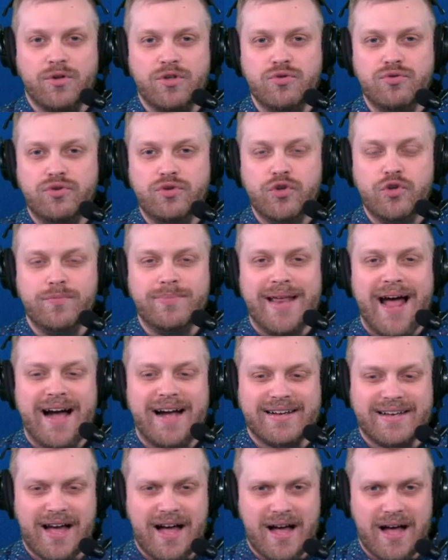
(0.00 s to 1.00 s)

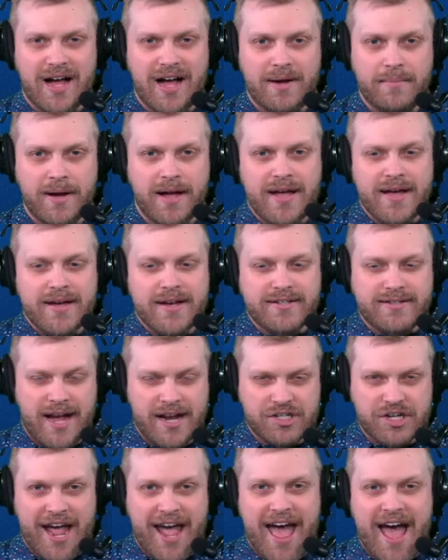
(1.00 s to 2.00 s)

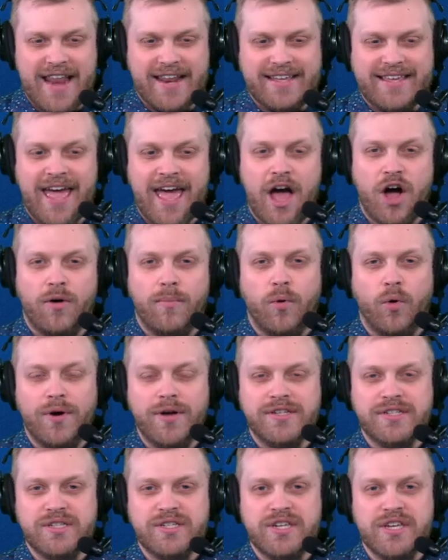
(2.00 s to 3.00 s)

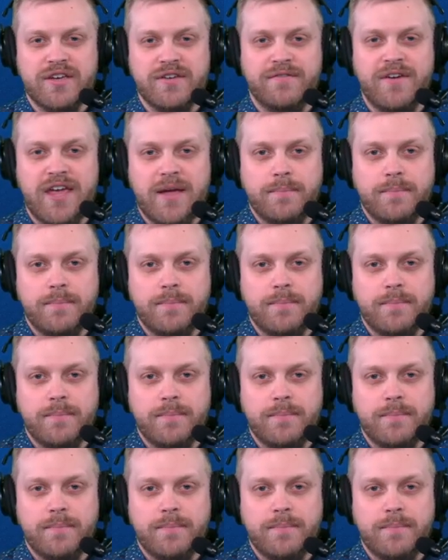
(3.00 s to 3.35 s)
youtube.com/@CowboysTV.